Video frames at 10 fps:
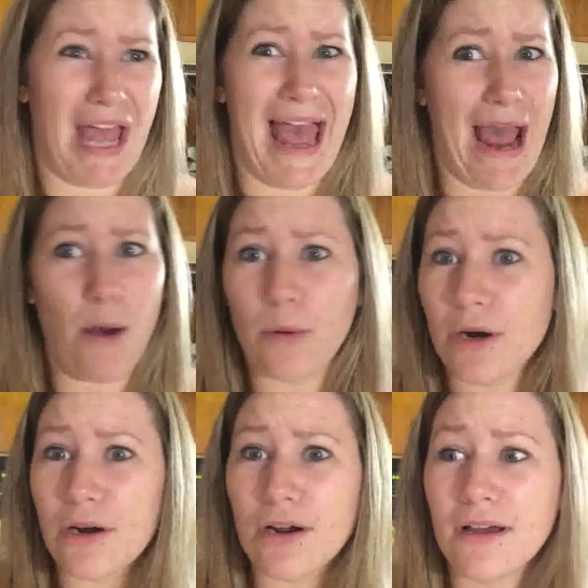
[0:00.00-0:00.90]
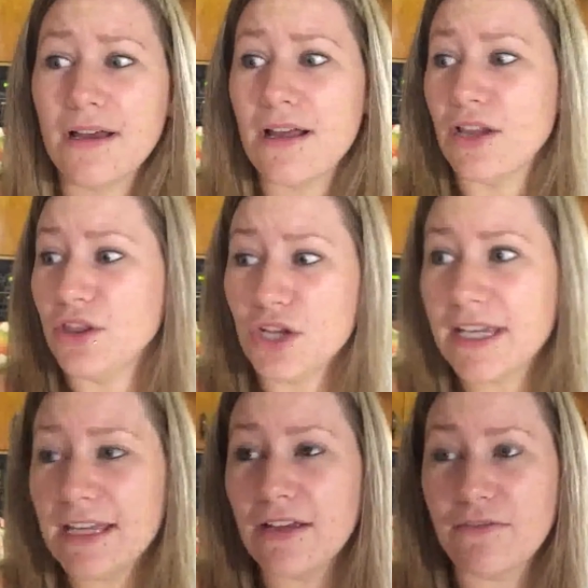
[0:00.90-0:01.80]
hour
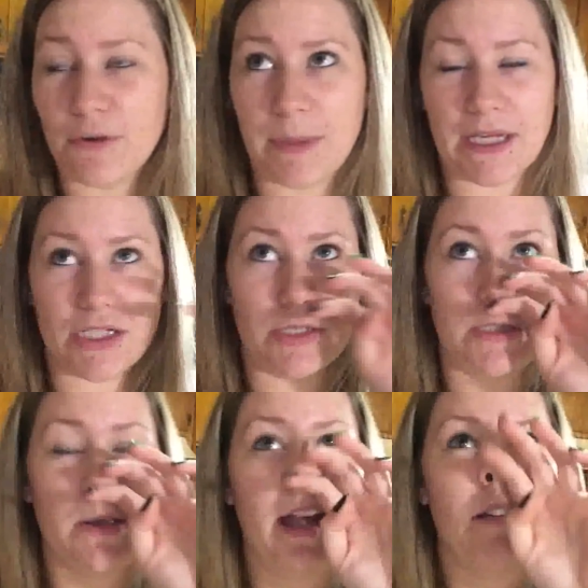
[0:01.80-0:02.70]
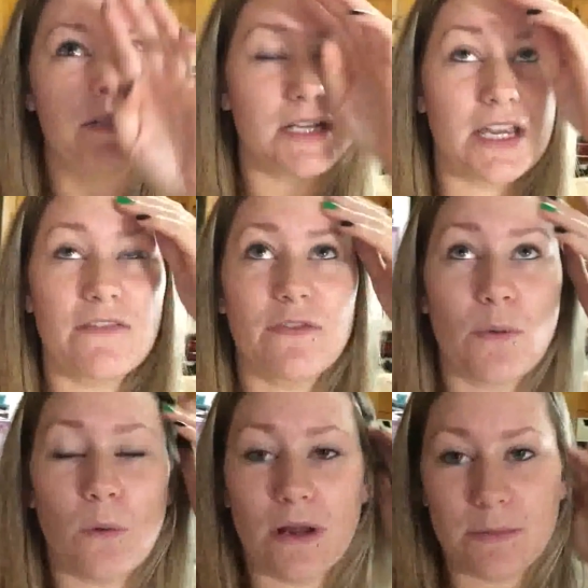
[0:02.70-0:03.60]
looking for pictures. Okay, I was looking for
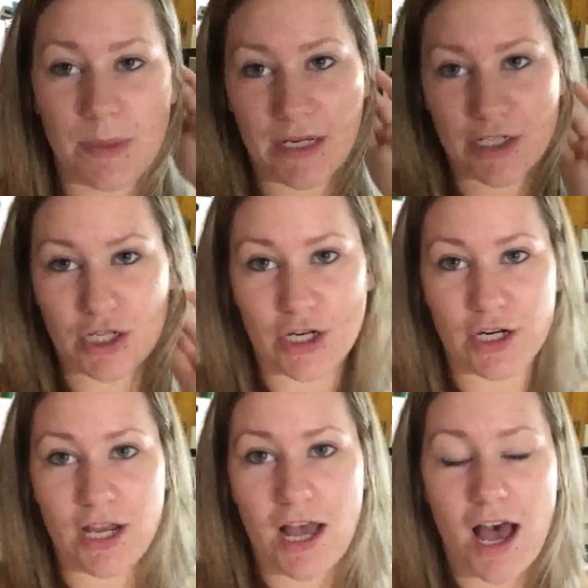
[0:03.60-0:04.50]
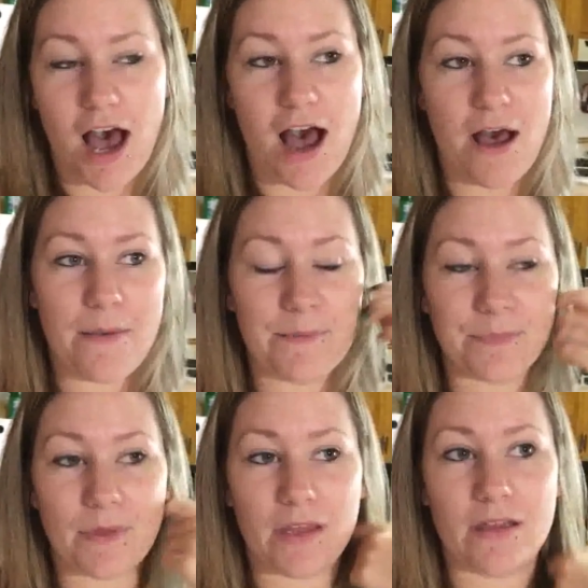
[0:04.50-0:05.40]
one picture.
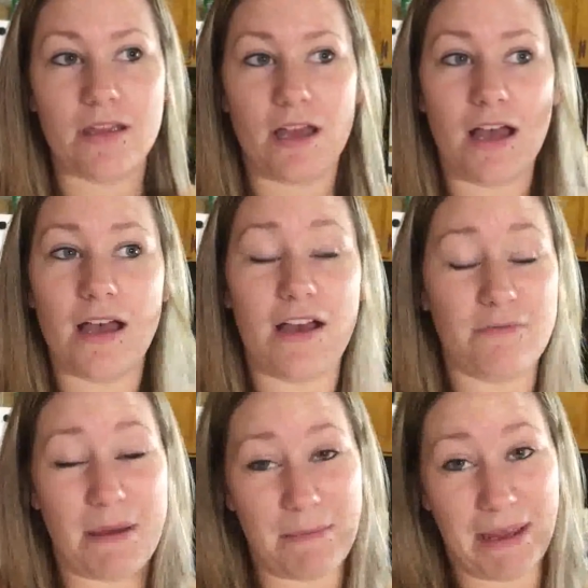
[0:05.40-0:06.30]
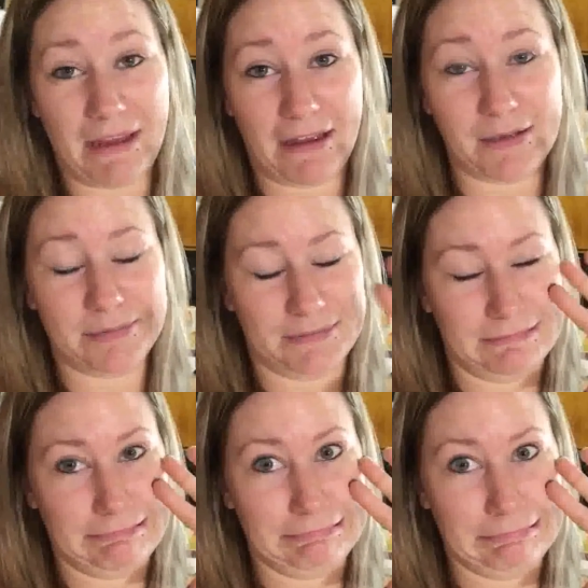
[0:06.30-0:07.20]
Um, of my makeup.
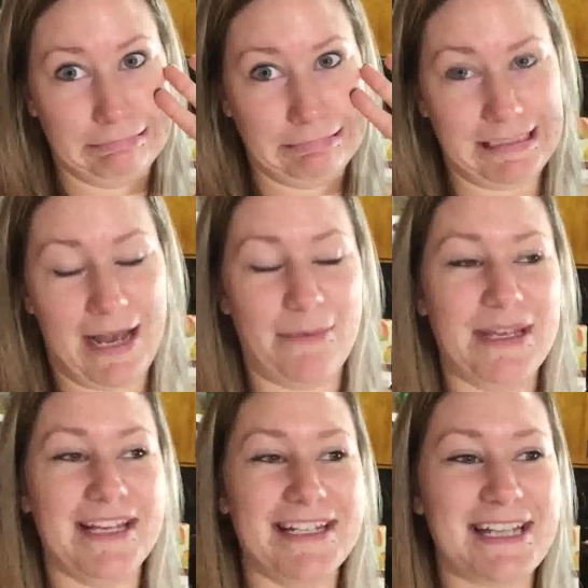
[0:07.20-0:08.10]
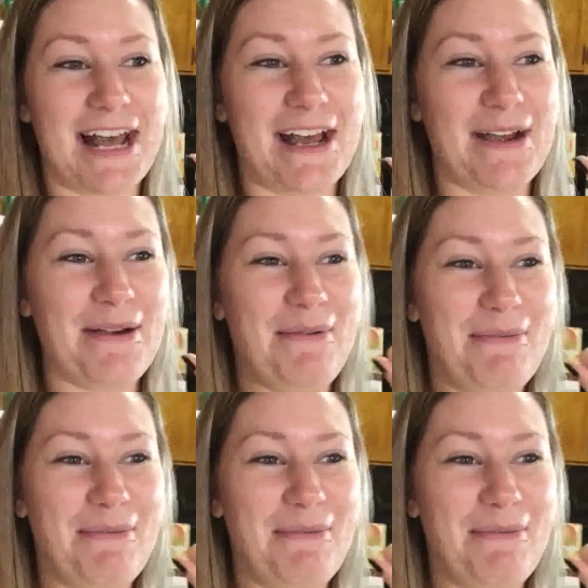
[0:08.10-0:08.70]
Yeah, because I